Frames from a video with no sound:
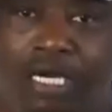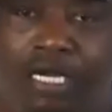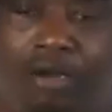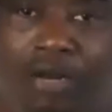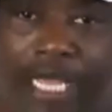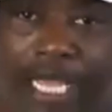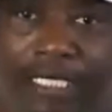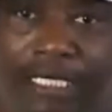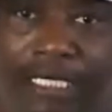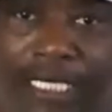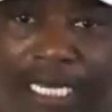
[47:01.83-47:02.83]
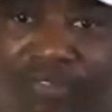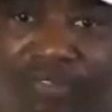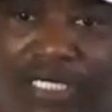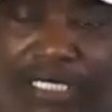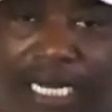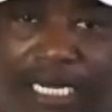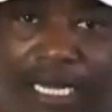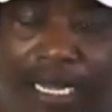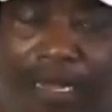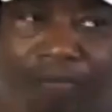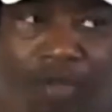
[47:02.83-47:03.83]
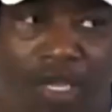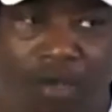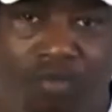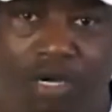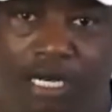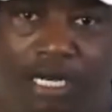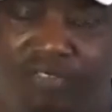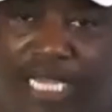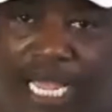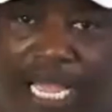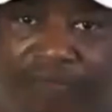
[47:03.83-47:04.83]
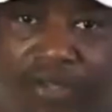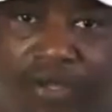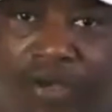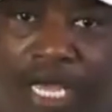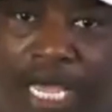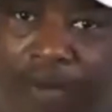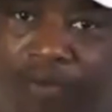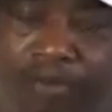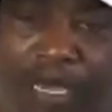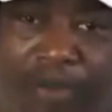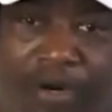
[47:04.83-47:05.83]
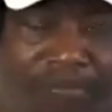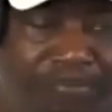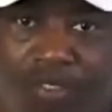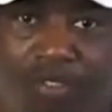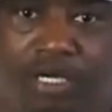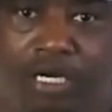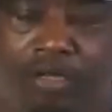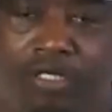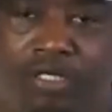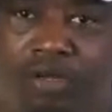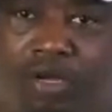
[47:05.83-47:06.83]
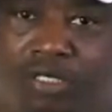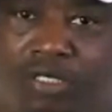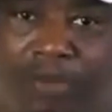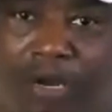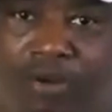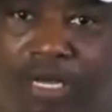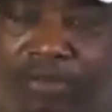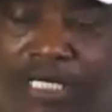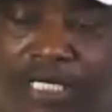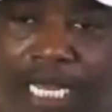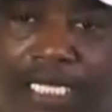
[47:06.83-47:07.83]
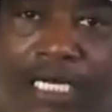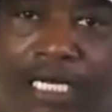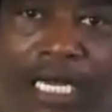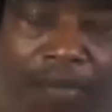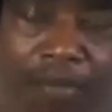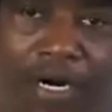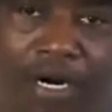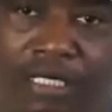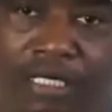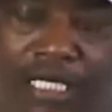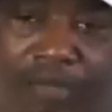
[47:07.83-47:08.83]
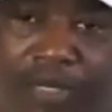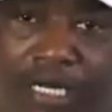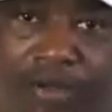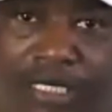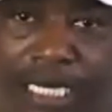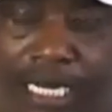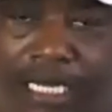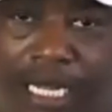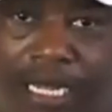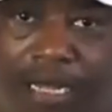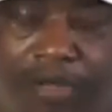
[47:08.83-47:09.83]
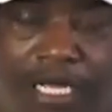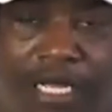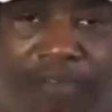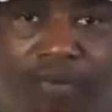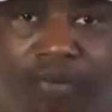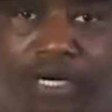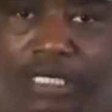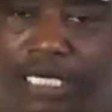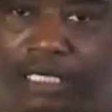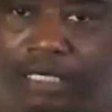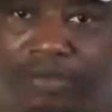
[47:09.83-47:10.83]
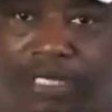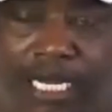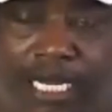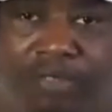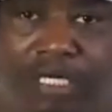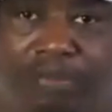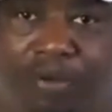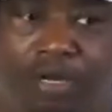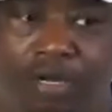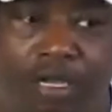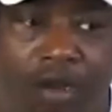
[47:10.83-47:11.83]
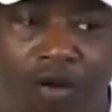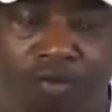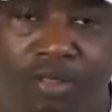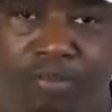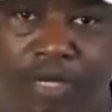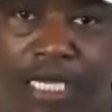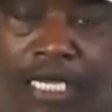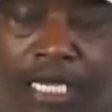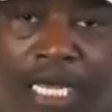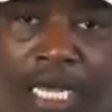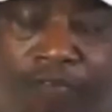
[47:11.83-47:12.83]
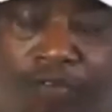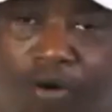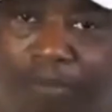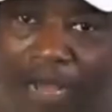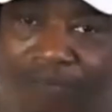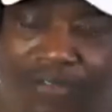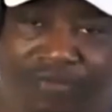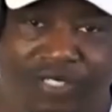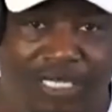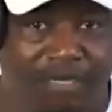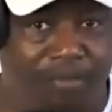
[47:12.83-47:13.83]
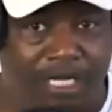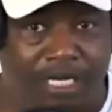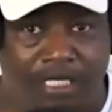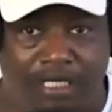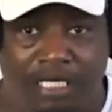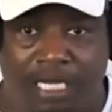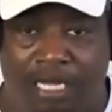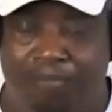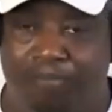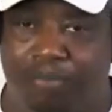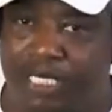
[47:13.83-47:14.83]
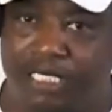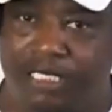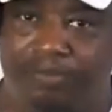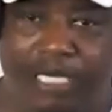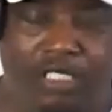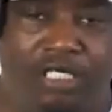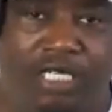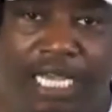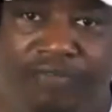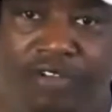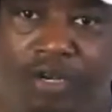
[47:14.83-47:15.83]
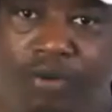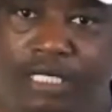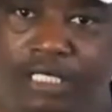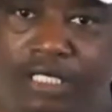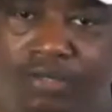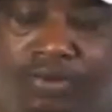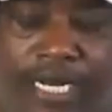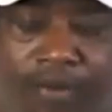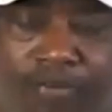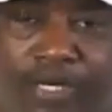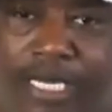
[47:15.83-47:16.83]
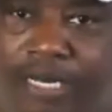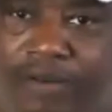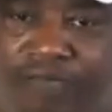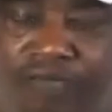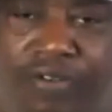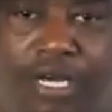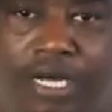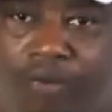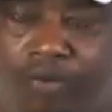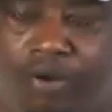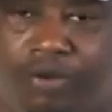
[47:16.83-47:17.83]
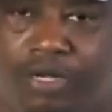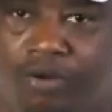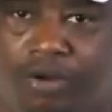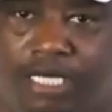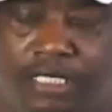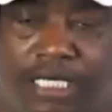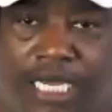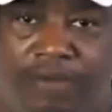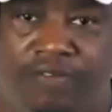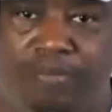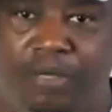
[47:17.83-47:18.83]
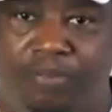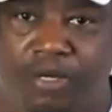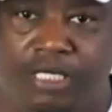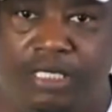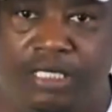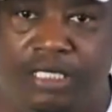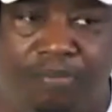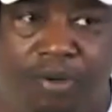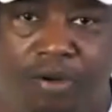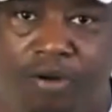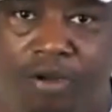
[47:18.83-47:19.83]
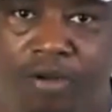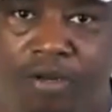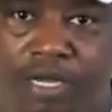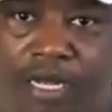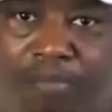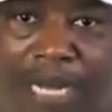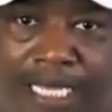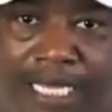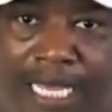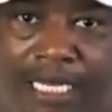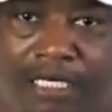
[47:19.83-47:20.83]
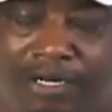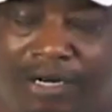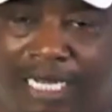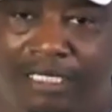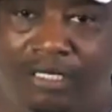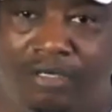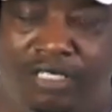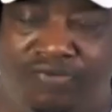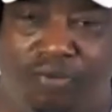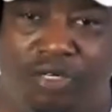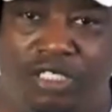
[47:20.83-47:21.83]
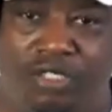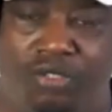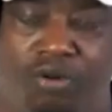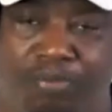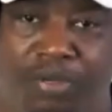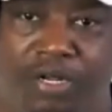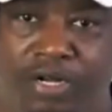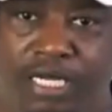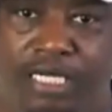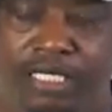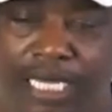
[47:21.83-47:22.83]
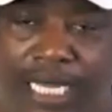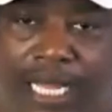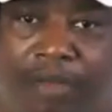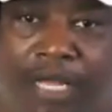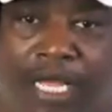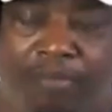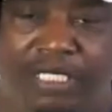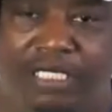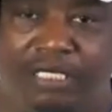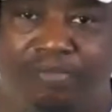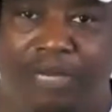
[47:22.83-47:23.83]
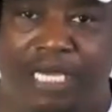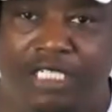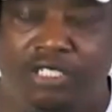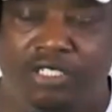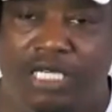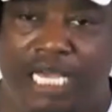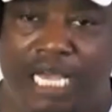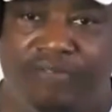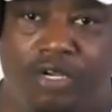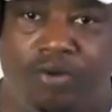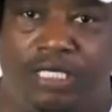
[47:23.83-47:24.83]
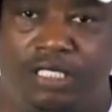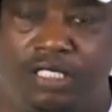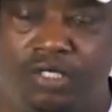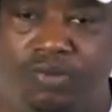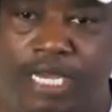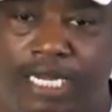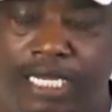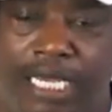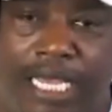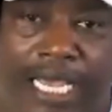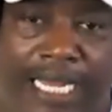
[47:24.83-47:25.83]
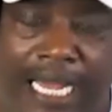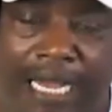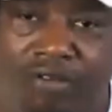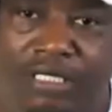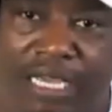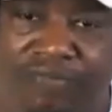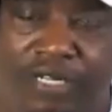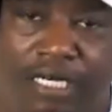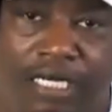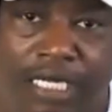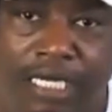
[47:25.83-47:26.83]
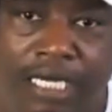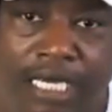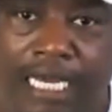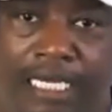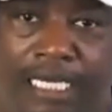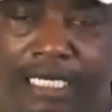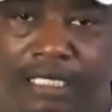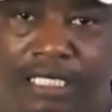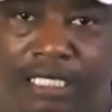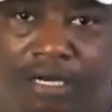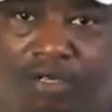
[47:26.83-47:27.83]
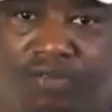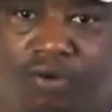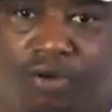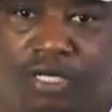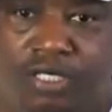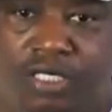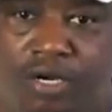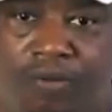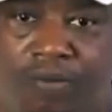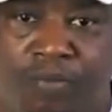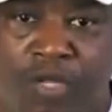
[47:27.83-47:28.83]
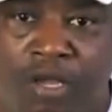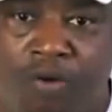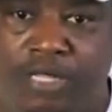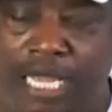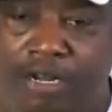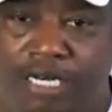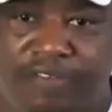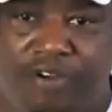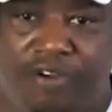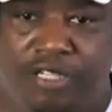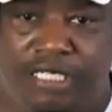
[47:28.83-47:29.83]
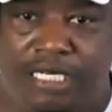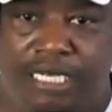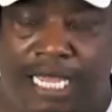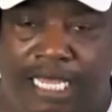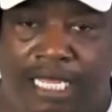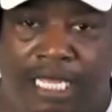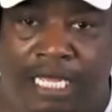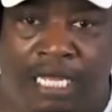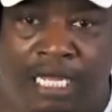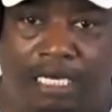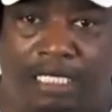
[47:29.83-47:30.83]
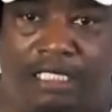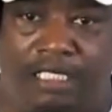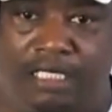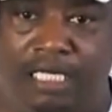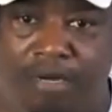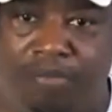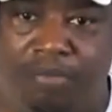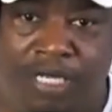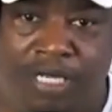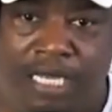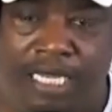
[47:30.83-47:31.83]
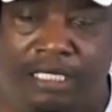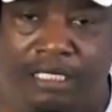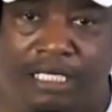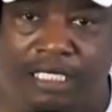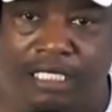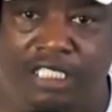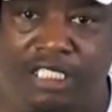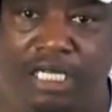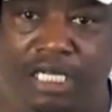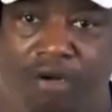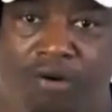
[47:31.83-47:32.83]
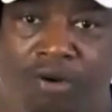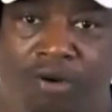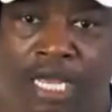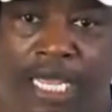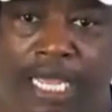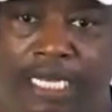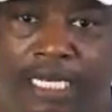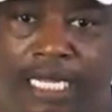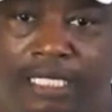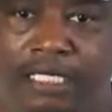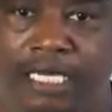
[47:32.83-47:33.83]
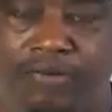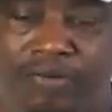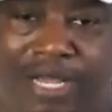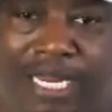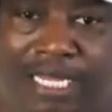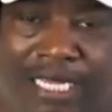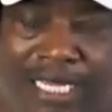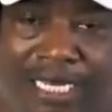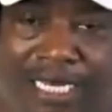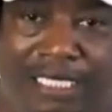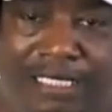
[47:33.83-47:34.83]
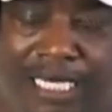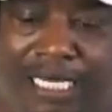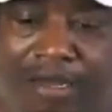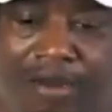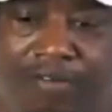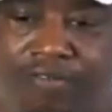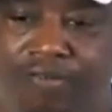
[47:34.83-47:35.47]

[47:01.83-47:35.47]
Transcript: go to azdfc.com. We'll love to have you. And remember, you can also go to my website, MrcsMaloney.com. If you want to take some time, jump on a call with me for about 15 minutes. Please make sure you have your questions ready. We're getting flooded with requests for people to jump on my calendar. I do this for a short period of time, but just make sure you have your questions ready, and I'll definitely get into those for you. So without any further delay, let's jump into this show and let's get ready and let's take off.